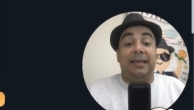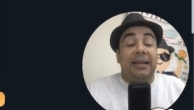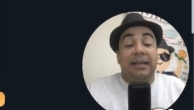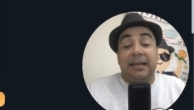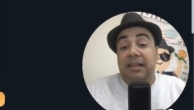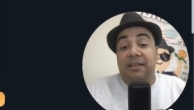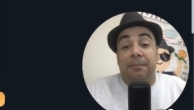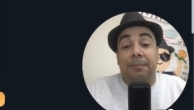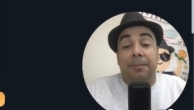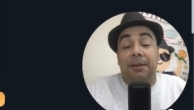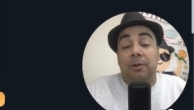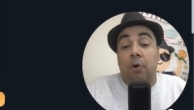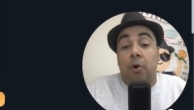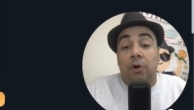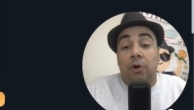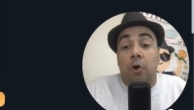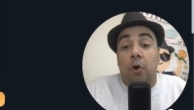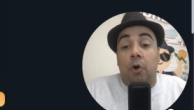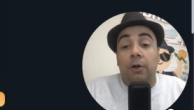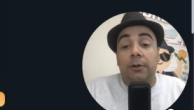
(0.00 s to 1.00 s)
and get the
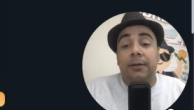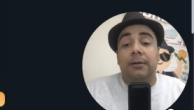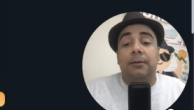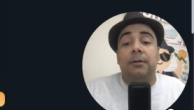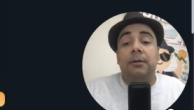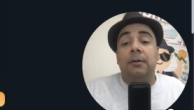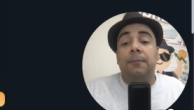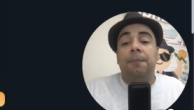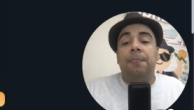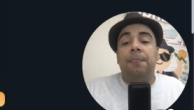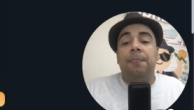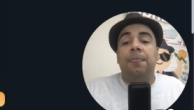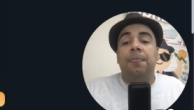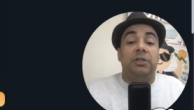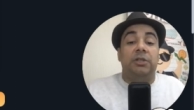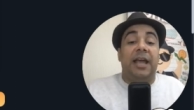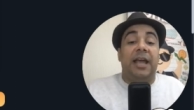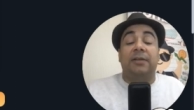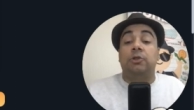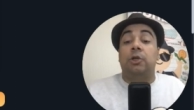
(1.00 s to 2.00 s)
Bitcoin holder,
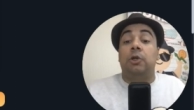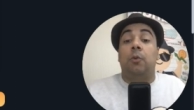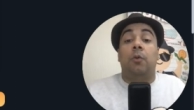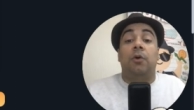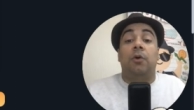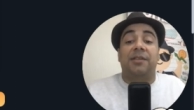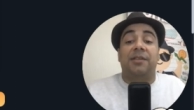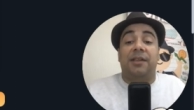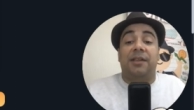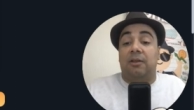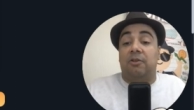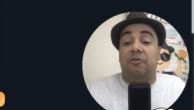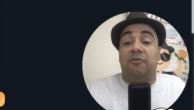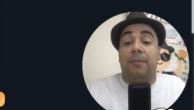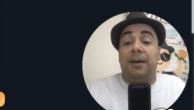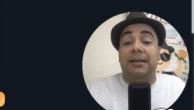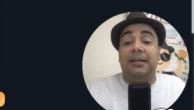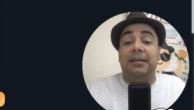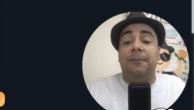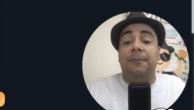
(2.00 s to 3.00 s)
which actually worth a lot of
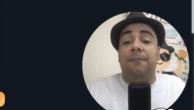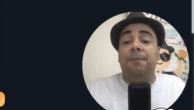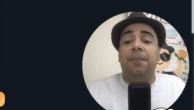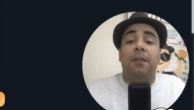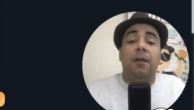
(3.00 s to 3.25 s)
money.